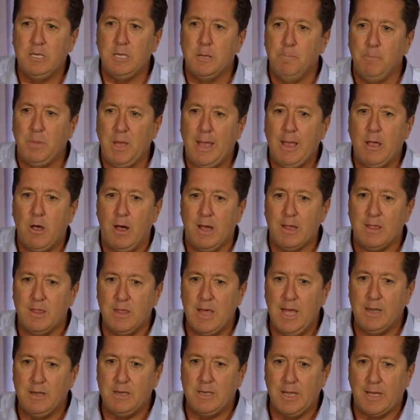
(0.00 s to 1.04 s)
to be
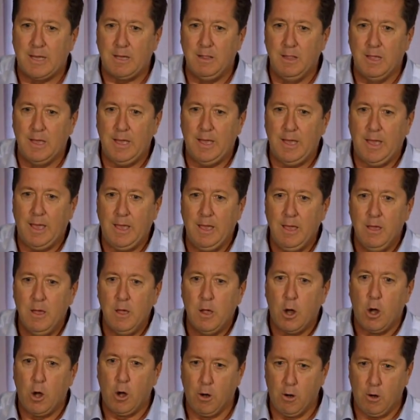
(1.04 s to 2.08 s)
authentically
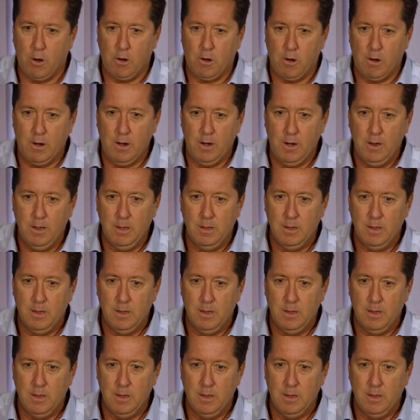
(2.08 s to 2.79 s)
heard.